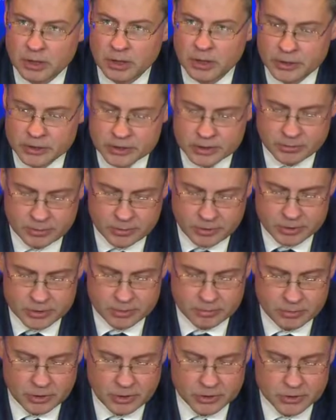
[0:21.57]

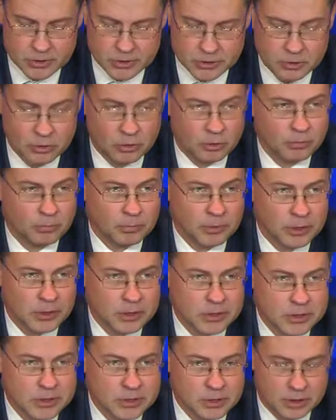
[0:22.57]
anti-Semitism has no
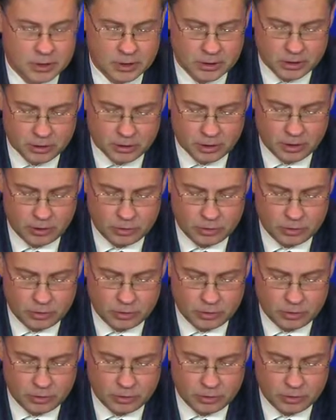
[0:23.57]
place in